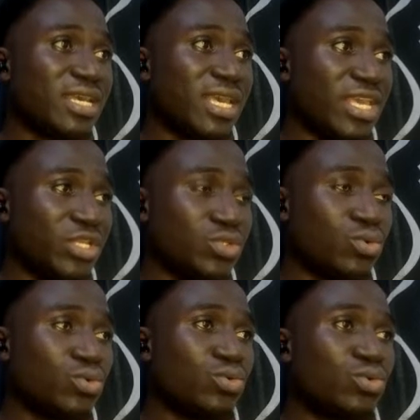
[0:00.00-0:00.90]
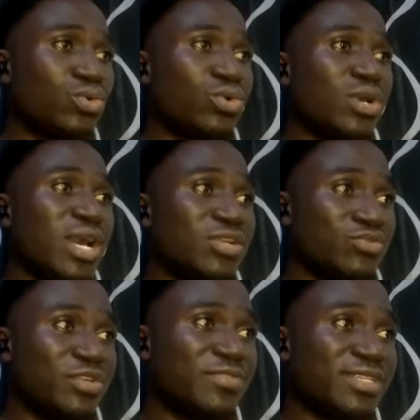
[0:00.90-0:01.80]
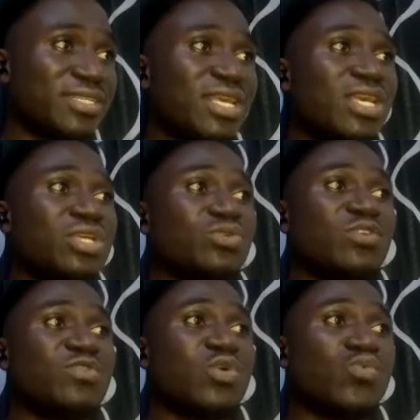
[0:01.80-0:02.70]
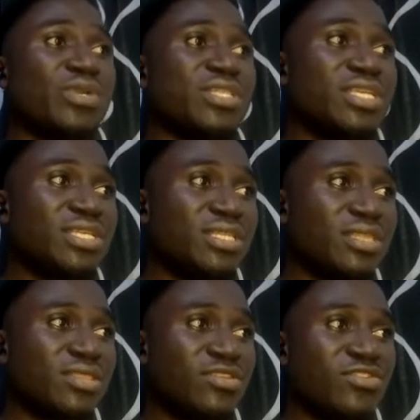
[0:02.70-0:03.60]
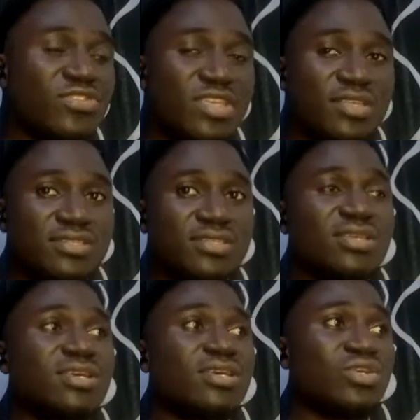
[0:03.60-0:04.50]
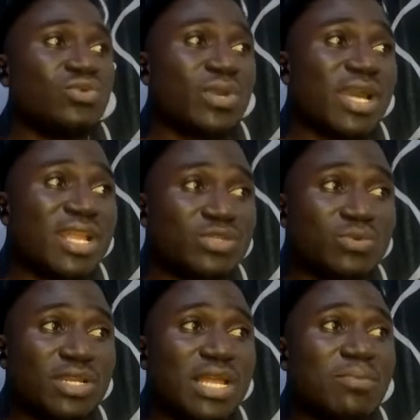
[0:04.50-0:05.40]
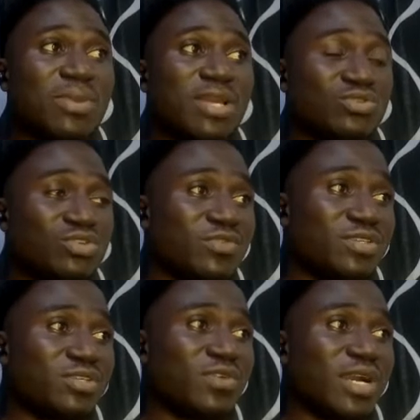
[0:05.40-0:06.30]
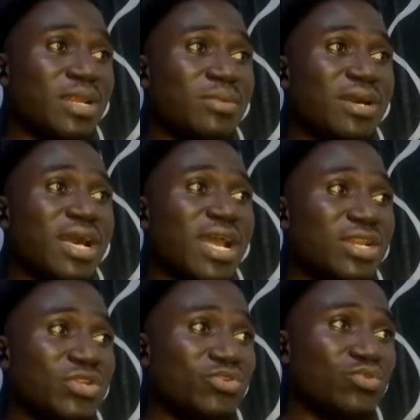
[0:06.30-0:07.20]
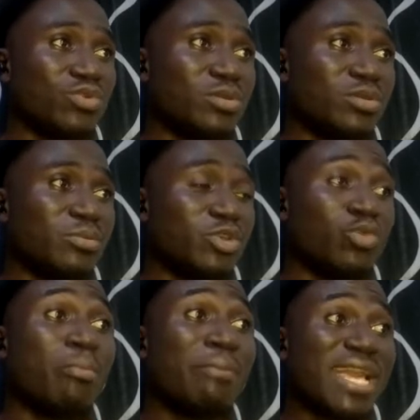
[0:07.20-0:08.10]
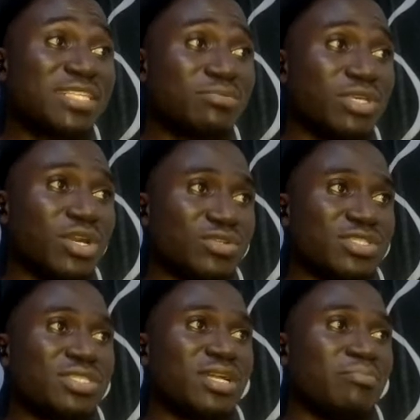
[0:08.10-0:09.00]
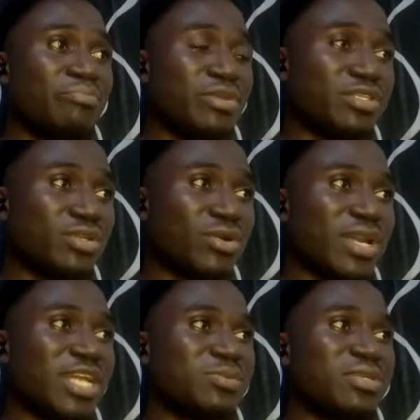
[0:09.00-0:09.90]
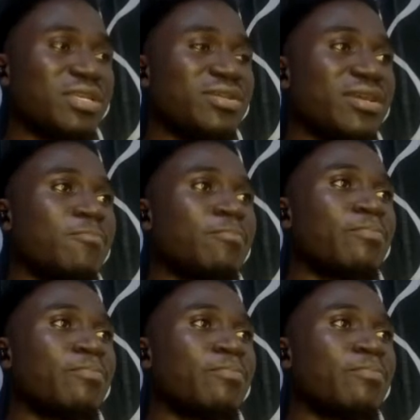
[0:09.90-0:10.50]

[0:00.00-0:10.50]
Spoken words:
Edo, and Rivers. So if you're within these states, you can as well apply to University of Calabar, and you might be considered based on catchment area.